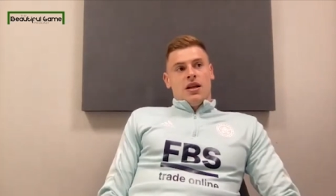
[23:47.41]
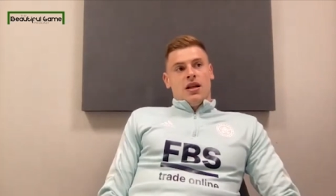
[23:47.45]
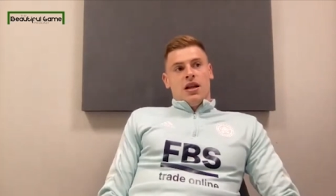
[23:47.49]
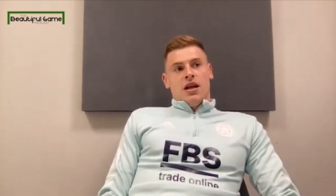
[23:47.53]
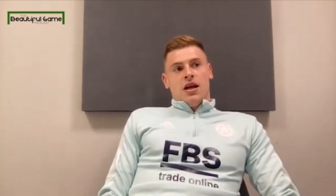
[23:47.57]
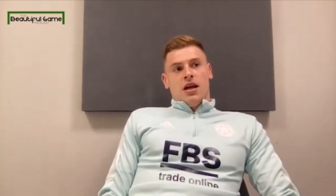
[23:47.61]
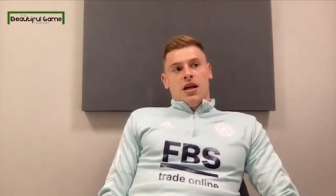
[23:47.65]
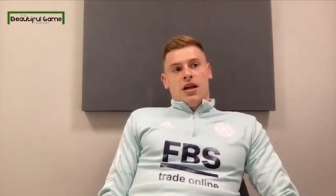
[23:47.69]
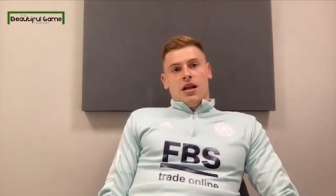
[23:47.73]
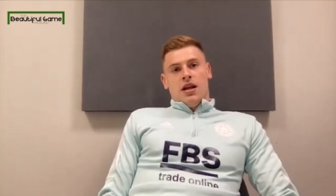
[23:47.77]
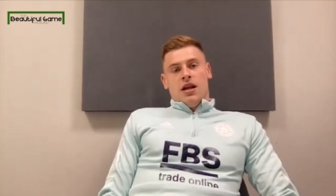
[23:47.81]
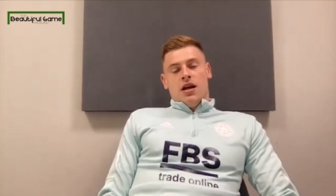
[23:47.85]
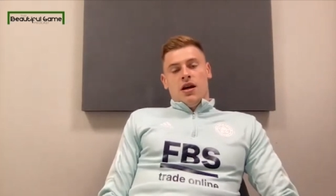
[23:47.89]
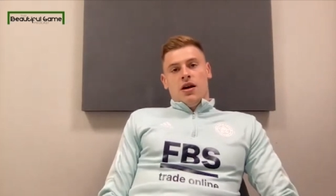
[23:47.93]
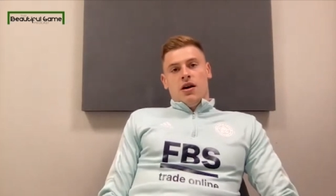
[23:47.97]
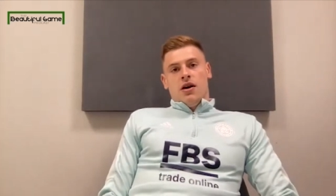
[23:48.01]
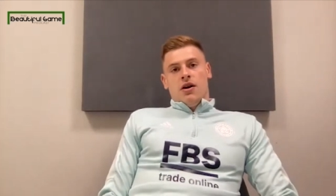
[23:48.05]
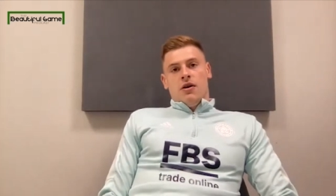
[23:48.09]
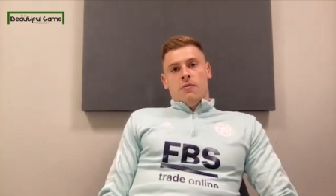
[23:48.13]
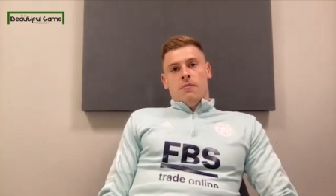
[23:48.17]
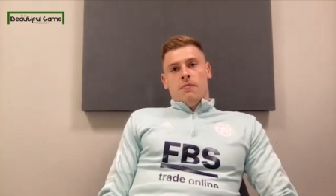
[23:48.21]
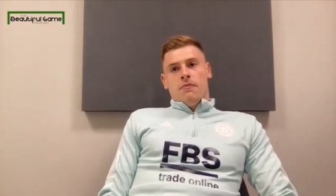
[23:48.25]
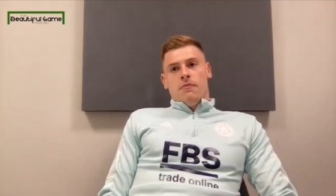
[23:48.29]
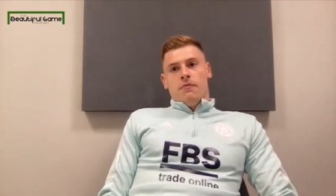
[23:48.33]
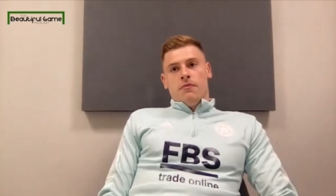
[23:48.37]
And then
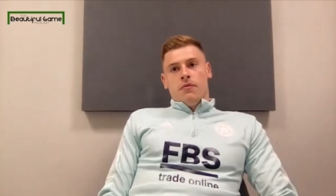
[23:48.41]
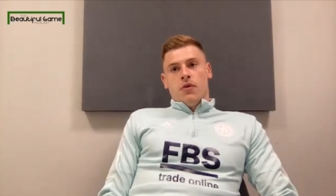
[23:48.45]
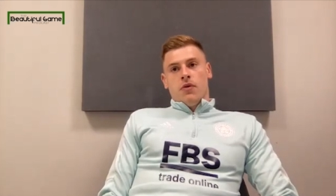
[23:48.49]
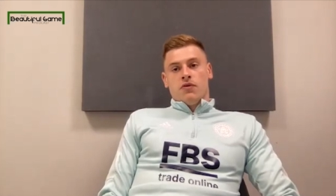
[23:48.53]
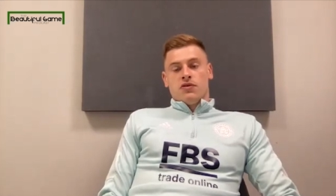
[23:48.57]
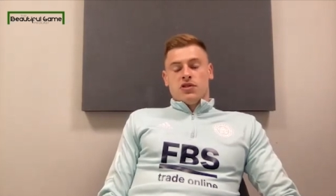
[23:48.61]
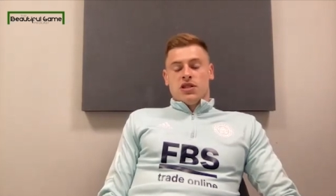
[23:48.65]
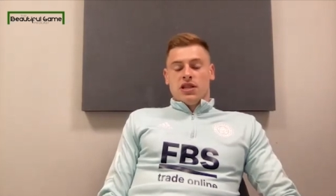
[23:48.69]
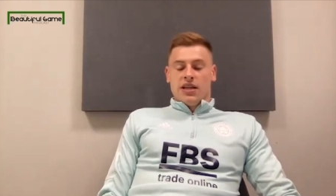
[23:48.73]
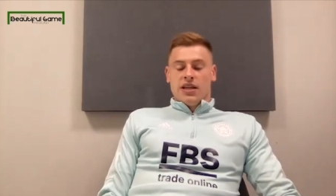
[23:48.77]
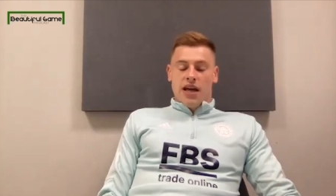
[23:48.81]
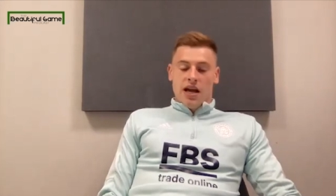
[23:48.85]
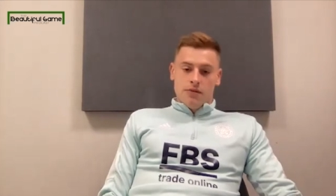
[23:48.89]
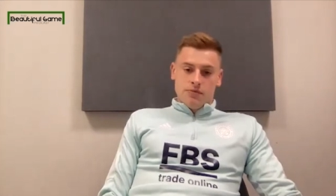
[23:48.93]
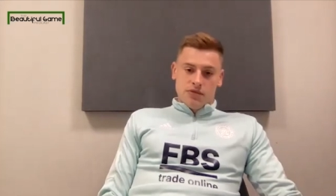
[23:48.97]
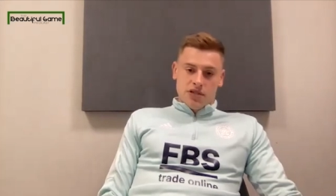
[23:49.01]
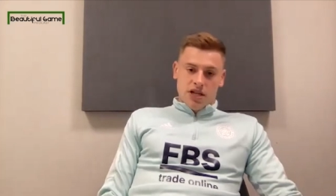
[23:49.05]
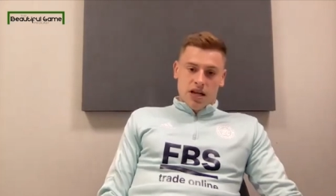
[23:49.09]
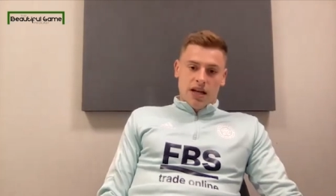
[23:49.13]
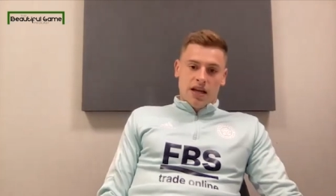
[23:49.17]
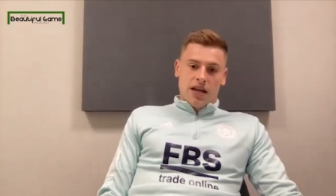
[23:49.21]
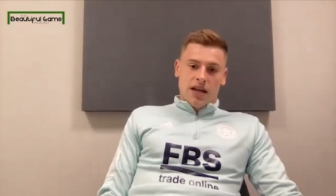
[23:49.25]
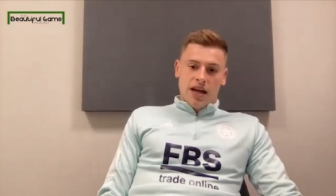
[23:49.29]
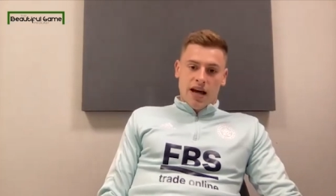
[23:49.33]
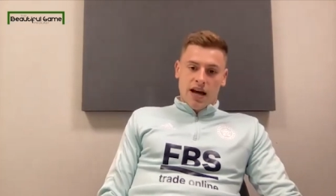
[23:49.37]
um, obviously
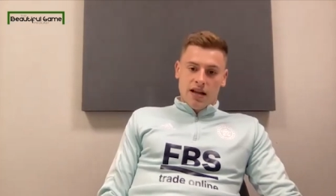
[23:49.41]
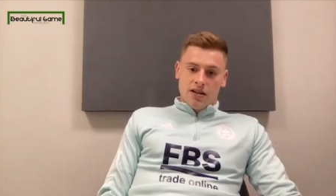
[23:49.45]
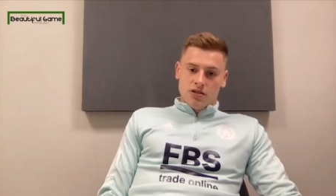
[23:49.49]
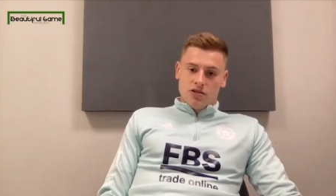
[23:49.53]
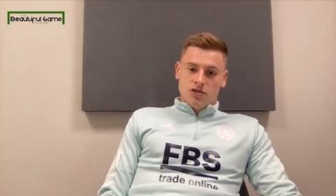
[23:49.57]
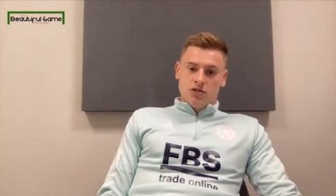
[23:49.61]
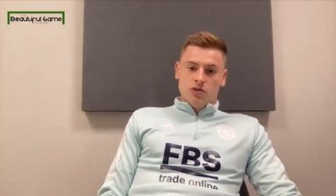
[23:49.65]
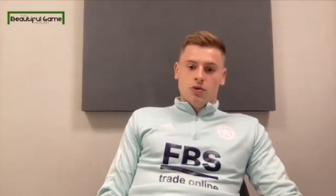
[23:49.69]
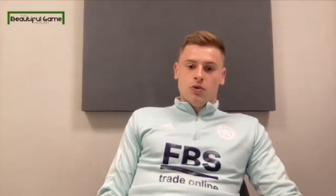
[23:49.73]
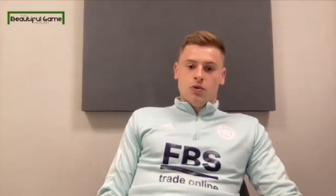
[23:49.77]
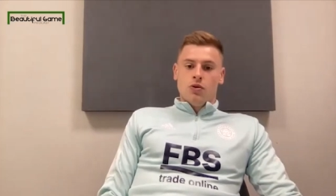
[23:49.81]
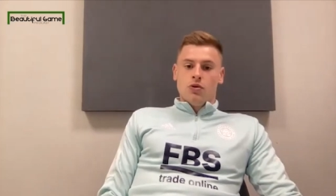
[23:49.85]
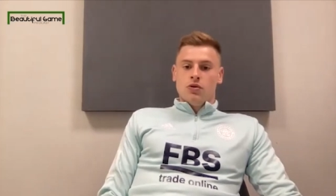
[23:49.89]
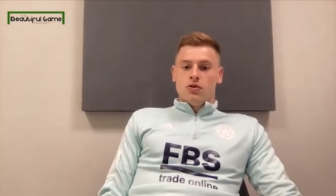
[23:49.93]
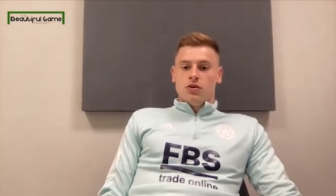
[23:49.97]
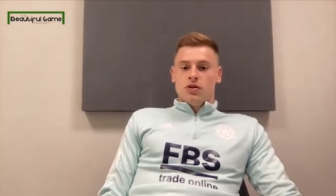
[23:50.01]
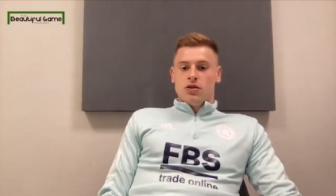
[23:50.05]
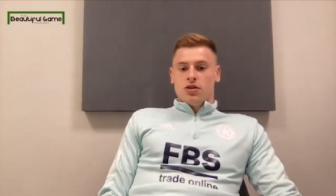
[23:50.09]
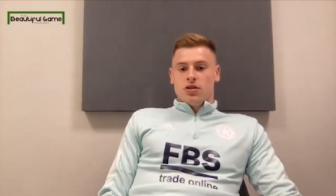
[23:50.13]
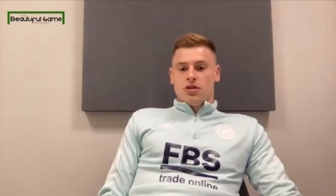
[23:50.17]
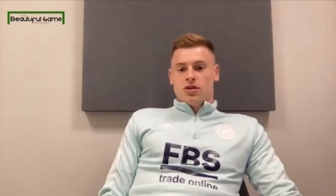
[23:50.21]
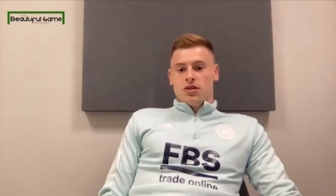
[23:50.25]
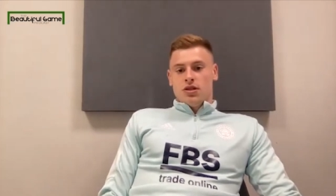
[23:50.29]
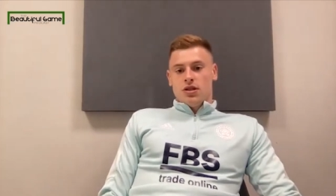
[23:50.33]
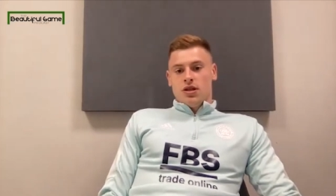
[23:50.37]
games getting
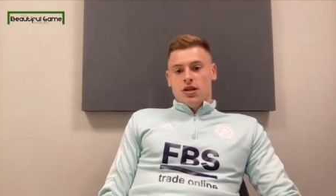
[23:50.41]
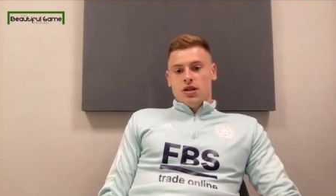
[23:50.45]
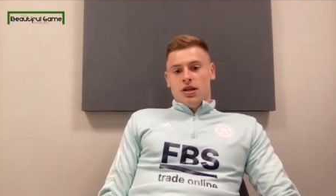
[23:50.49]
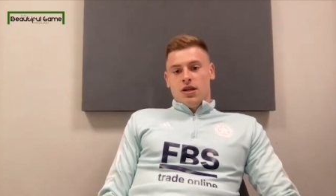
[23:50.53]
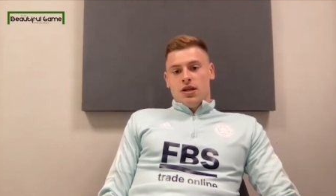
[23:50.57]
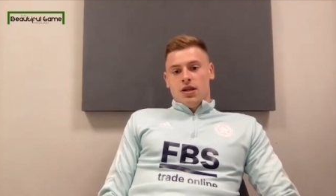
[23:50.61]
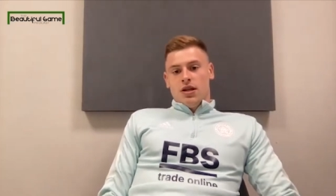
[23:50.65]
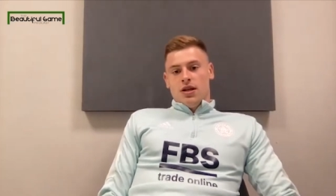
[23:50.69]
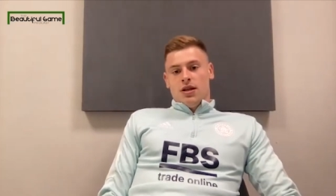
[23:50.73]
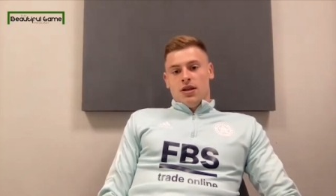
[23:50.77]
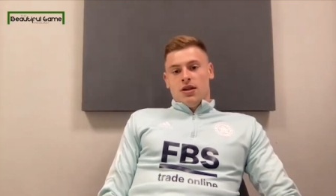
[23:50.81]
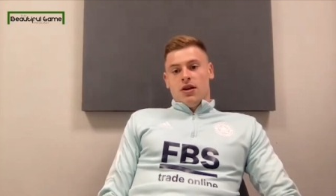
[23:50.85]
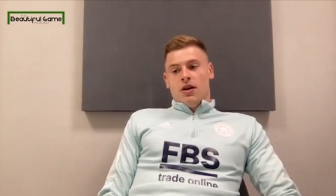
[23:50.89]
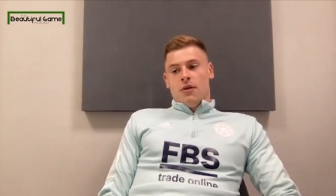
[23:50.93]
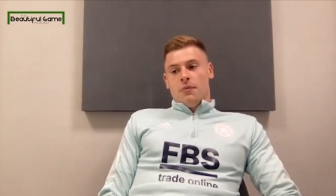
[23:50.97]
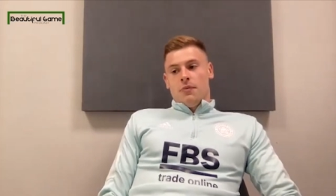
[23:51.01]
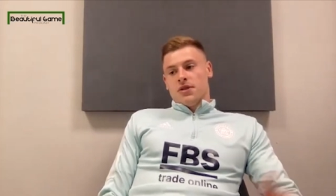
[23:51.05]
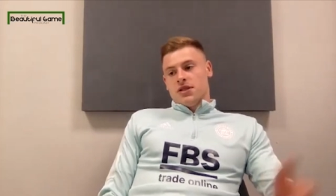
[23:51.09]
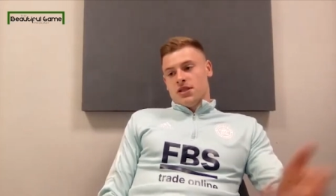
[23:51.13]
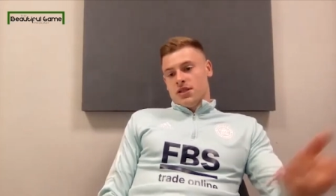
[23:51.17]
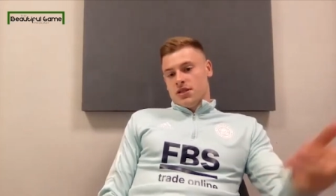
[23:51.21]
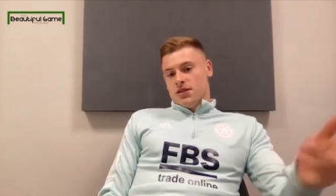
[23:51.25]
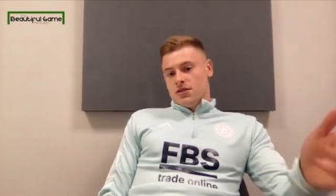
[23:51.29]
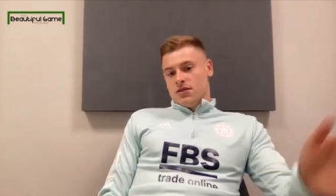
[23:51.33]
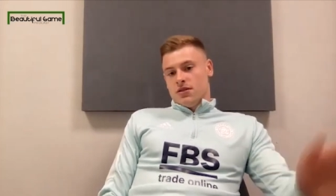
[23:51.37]
cancelled you
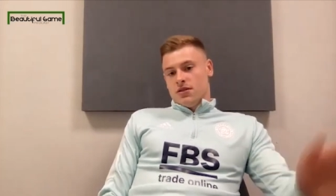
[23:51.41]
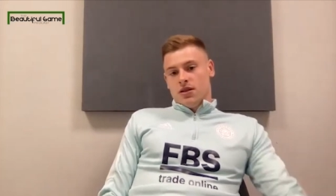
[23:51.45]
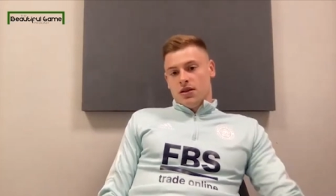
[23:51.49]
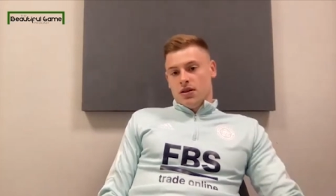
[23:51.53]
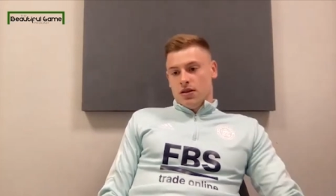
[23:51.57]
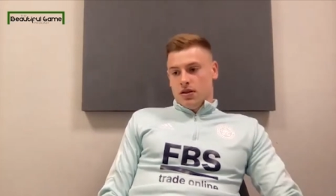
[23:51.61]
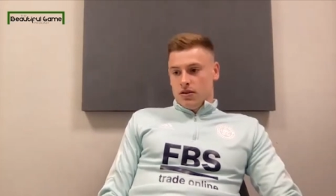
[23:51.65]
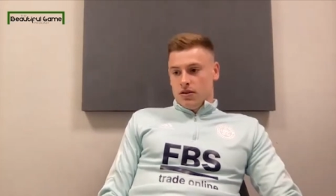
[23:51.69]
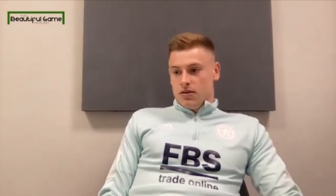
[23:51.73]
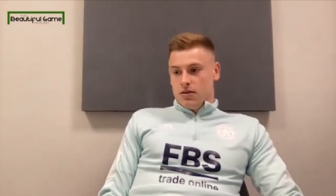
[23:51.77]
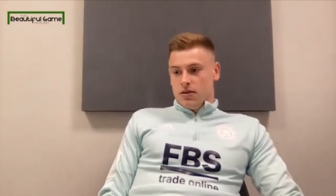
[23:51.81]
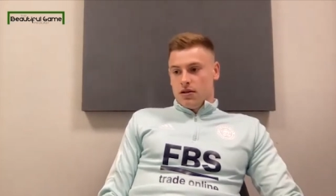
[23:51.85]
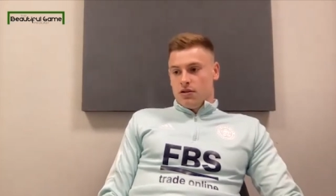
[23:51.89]
know, I missed mm.